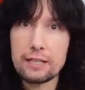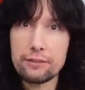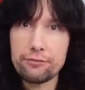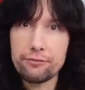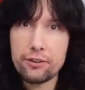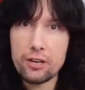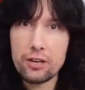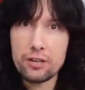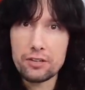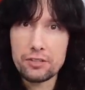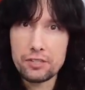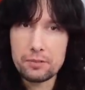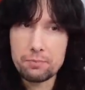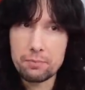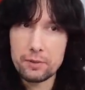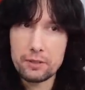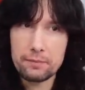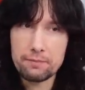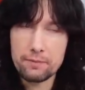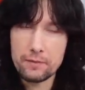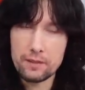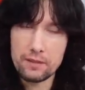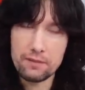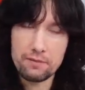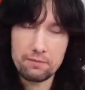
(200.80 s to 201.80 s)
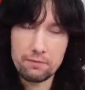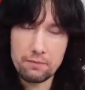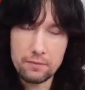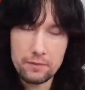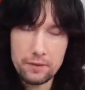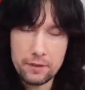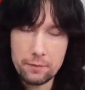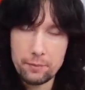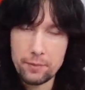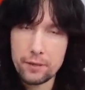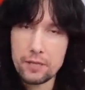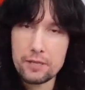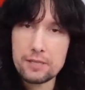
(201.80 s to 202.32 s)
fast, but
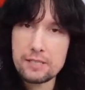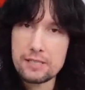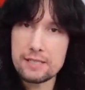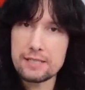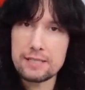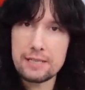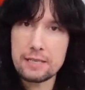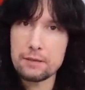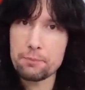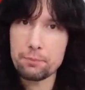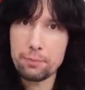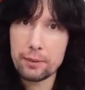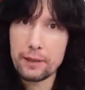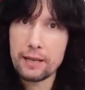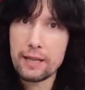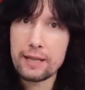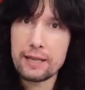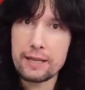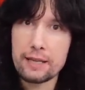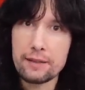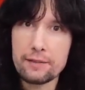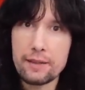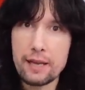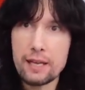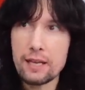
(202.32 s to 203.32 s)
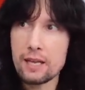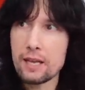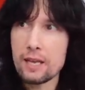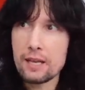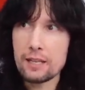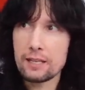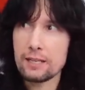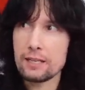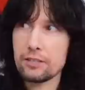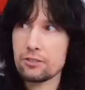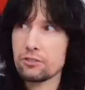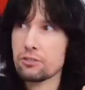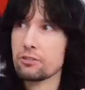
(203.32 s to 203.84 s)
the person didn't play it. They're
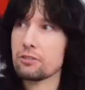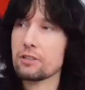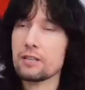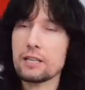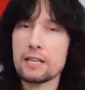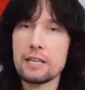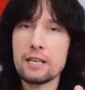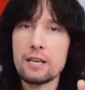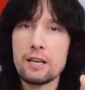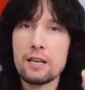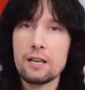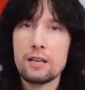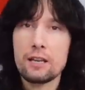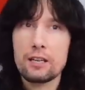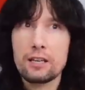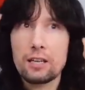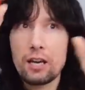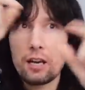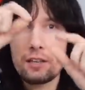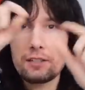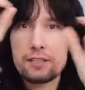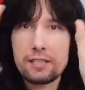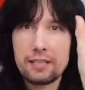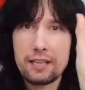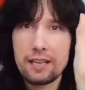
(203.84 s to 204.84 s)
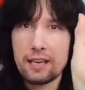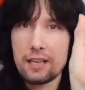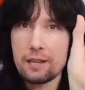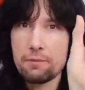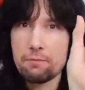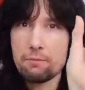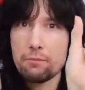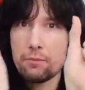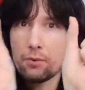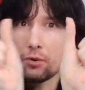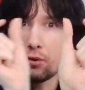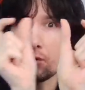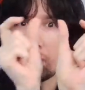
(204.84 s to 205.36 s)
literally cutting it
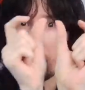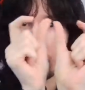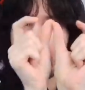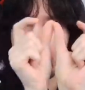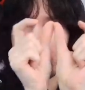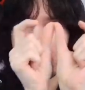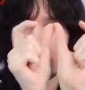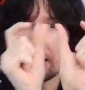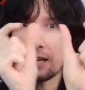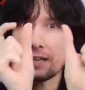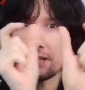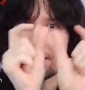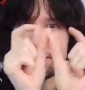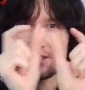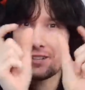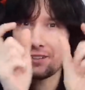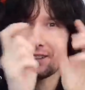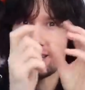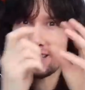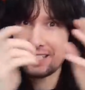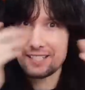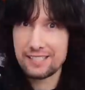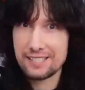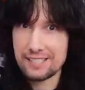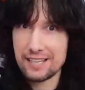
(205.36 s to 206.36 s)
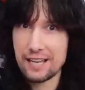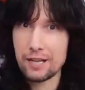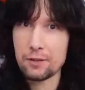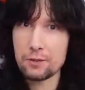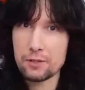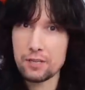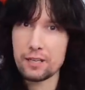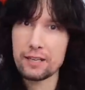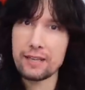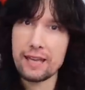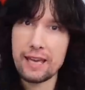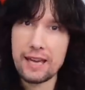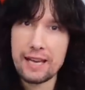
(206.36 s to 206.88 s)
and moving it so that it sounds
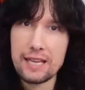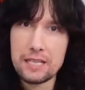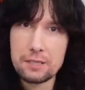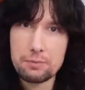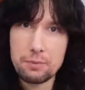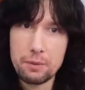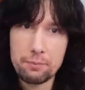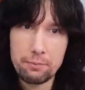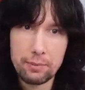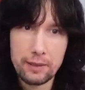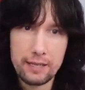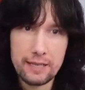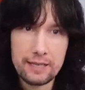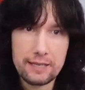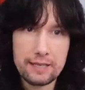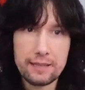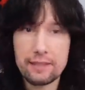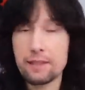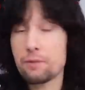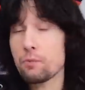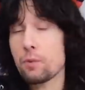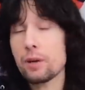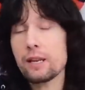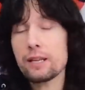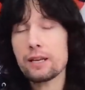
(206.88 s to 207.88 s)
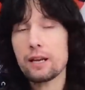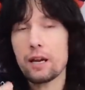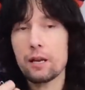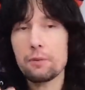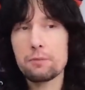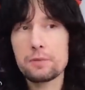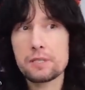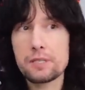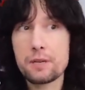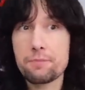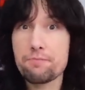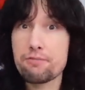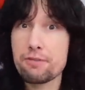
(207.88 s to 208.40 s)
like it has been played. And then when it
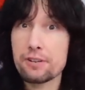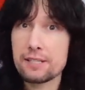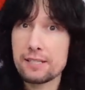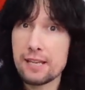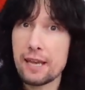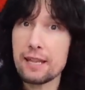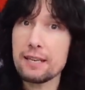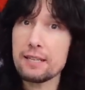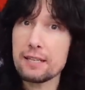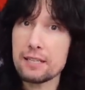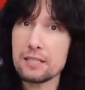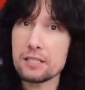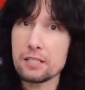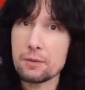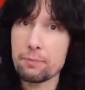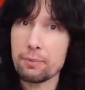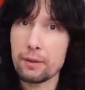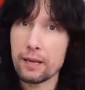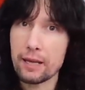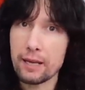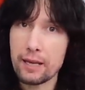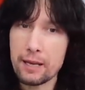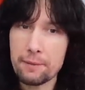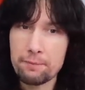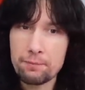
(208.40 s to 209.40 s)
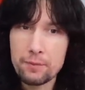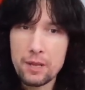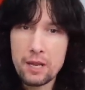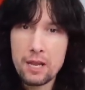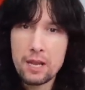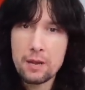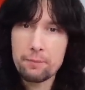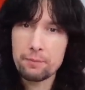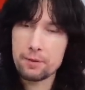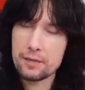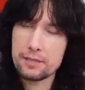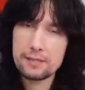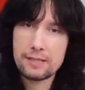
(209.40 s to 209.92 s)
comes to pretending to play it,
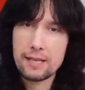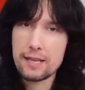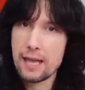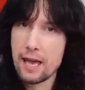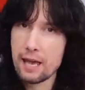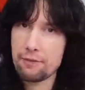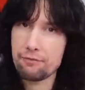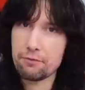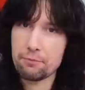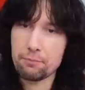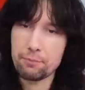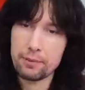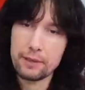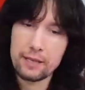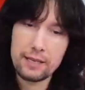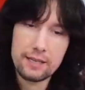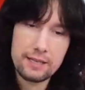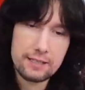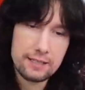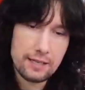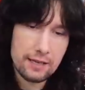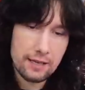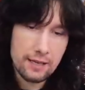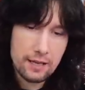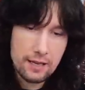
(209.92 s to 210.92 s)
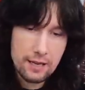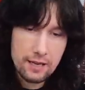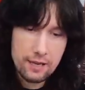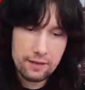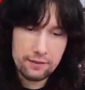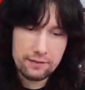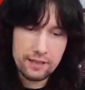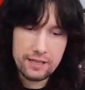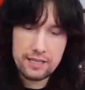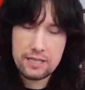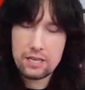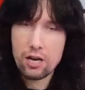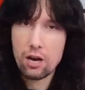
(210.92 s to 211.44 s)
because they haven't played it,
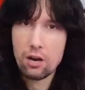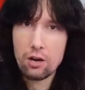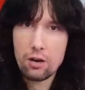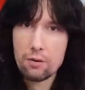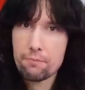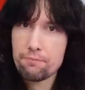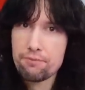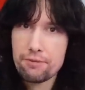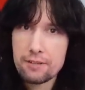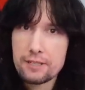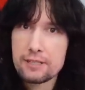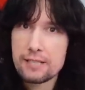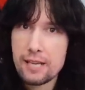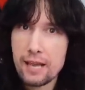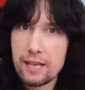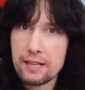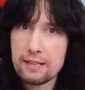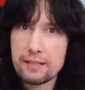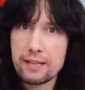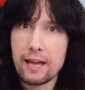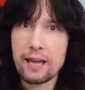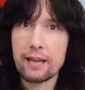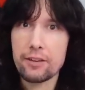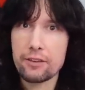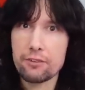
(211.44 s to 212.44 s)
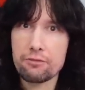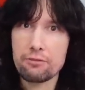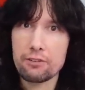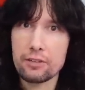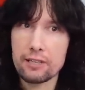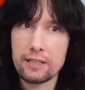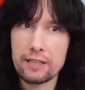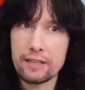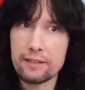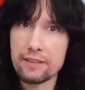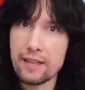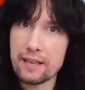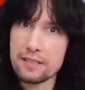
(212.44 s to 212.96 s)
they can't pretend
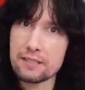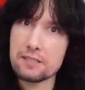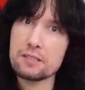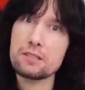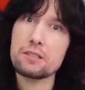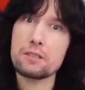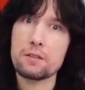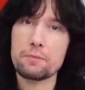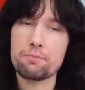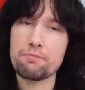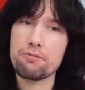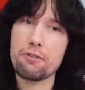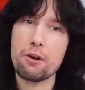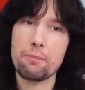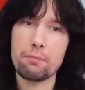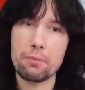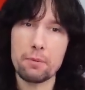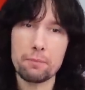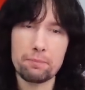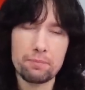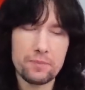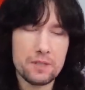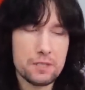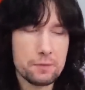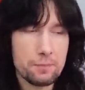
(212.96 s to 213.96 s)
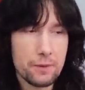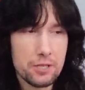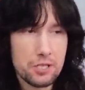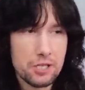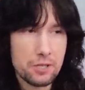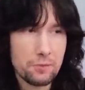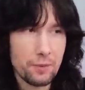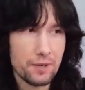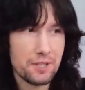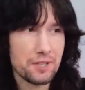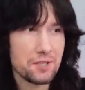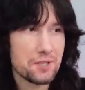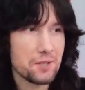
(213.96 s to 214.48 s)
accurately. And that's the problem, especially
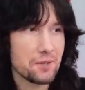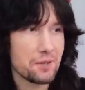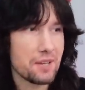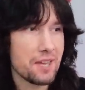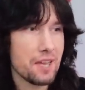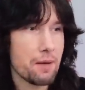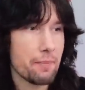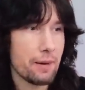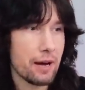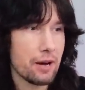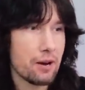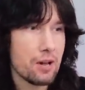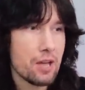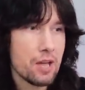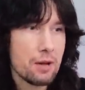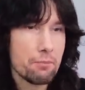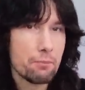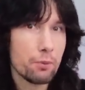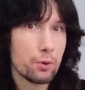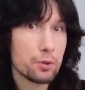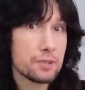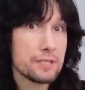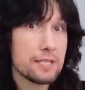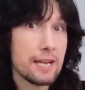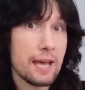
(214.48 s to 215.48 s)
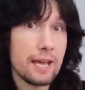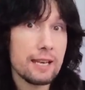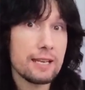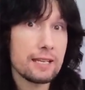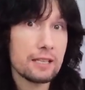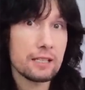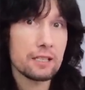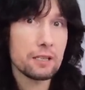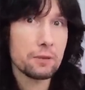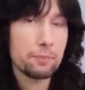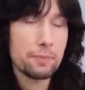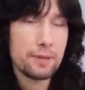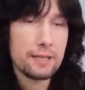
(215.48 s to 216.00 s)
when you're talking about more
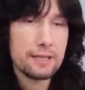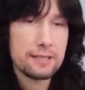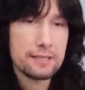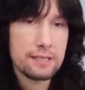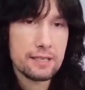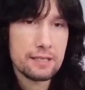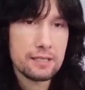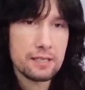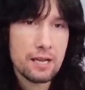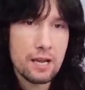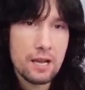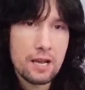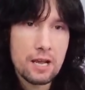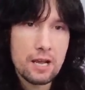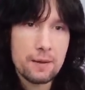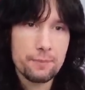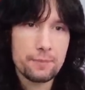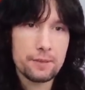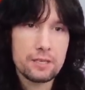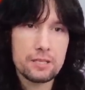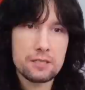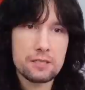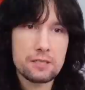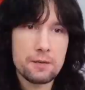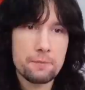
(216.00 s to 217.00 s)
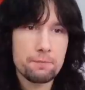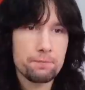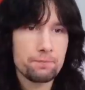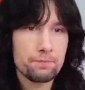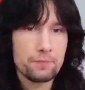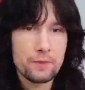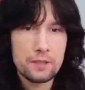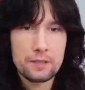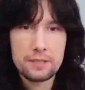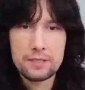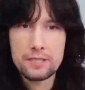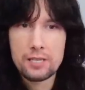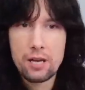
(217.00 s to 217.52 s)
technical pieces, because
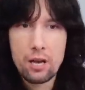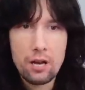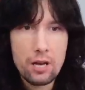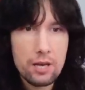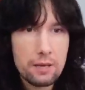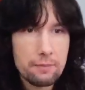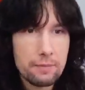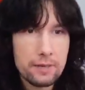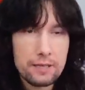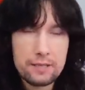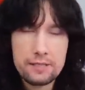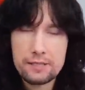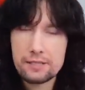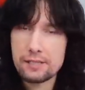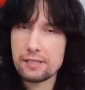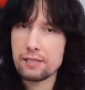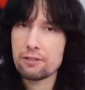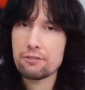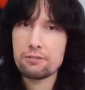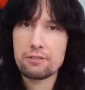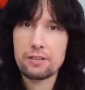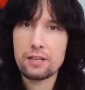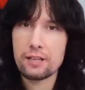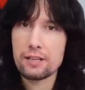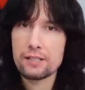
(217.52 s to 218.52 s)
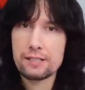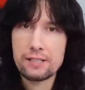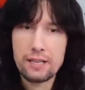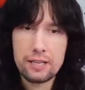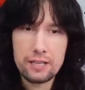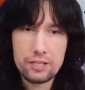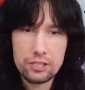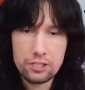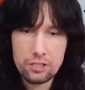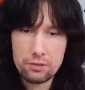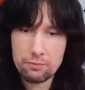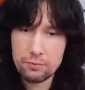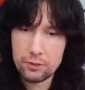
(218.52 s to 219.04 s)
timing,
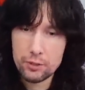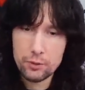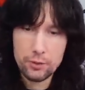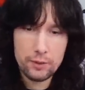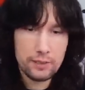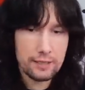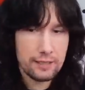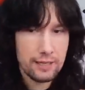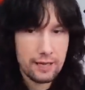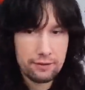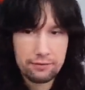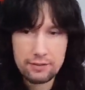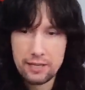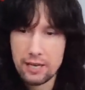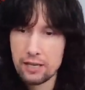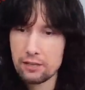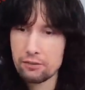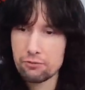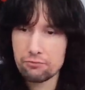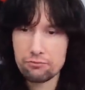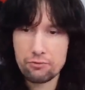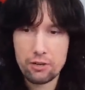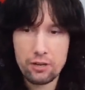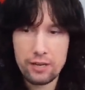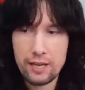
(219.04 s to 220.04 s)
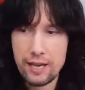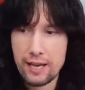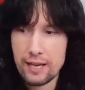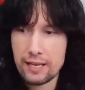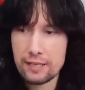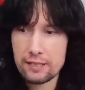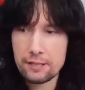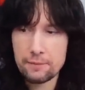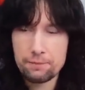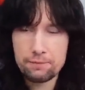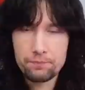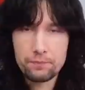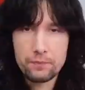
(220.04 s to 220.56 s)
synchronization between left hand and right
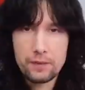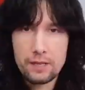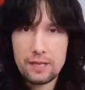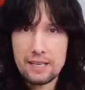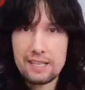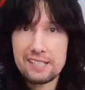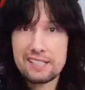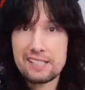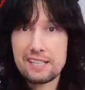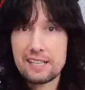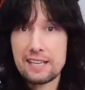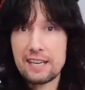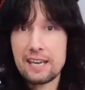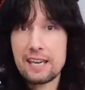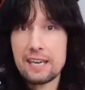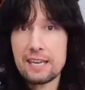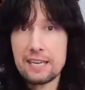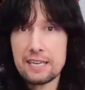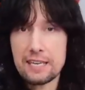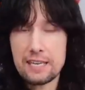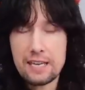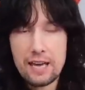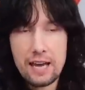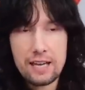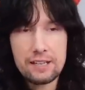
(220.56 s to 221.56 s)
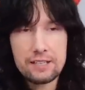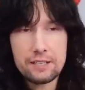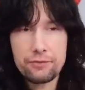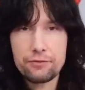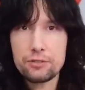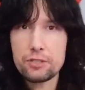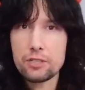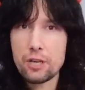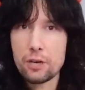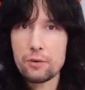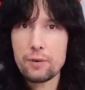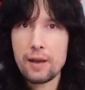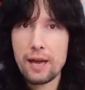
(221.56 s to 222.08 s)
hand is key. And if you
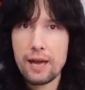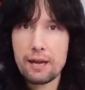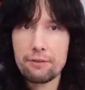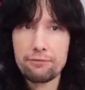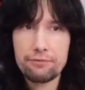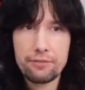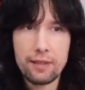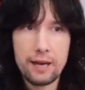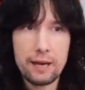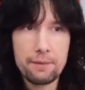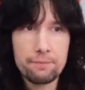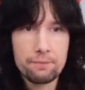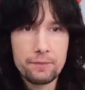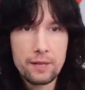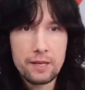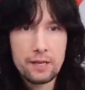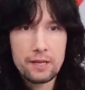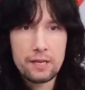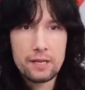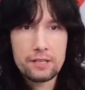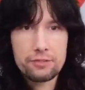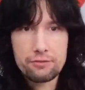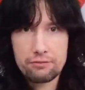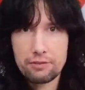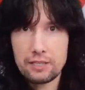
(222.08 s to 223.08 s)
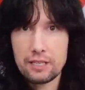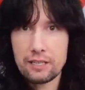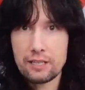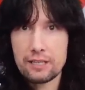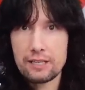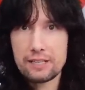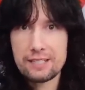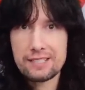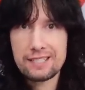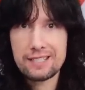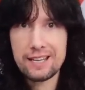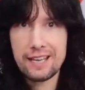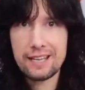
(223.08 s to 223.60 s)
don't have that, it's really going to
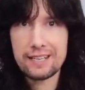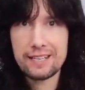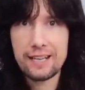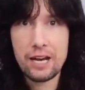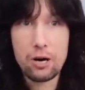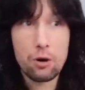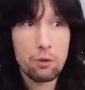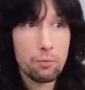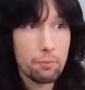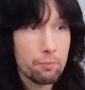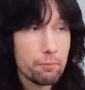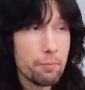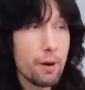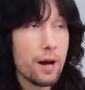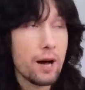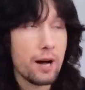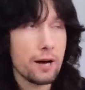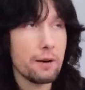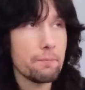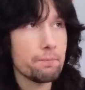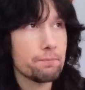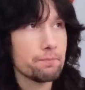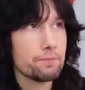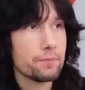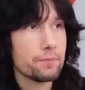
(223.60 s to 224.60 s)
stand out. But